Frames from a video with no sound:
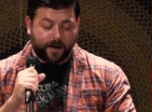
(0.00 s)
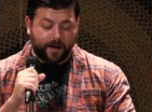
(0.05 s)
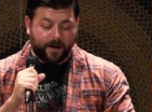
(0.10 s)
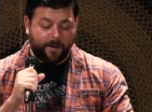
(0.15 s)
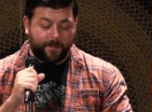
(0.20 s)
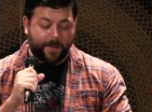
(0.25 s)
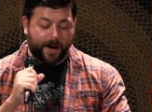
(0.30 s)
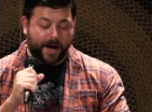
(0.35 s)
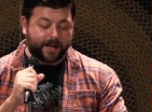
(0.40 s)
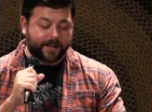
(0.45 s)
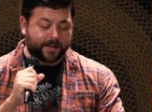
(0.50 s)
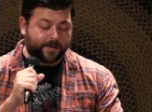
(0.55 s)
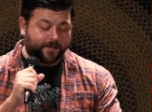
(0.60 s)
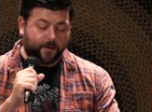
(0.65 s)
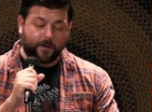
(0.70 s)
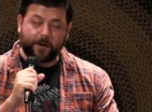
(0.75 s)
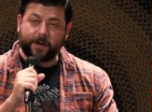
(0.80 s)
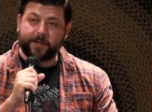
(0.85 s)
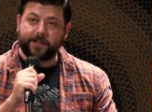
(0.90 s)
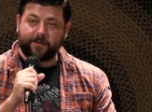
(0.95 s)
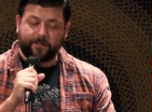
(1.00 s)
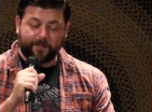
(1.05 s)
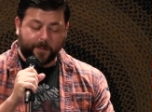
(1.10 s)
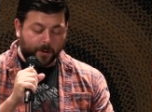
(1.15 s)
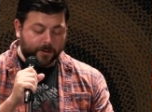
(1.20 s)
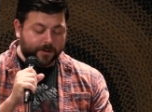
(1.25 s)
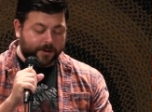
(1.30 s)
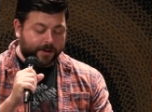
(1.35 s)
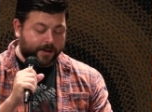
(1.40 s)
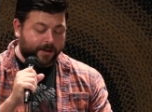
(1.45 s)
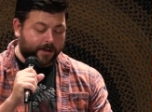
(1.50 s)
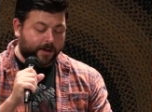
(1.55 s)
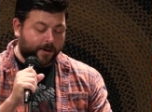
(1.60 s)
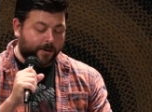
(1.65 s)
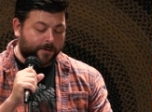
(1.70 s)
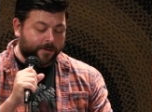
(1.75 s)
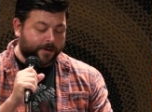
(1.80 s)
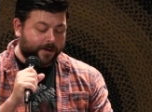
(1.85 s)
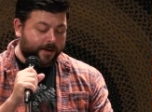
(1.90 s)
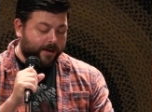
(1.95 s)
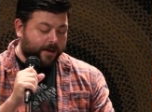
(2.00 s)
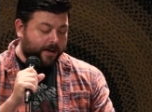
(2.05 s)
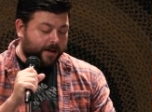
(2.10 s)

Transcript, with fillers: a passive aggressive post it note,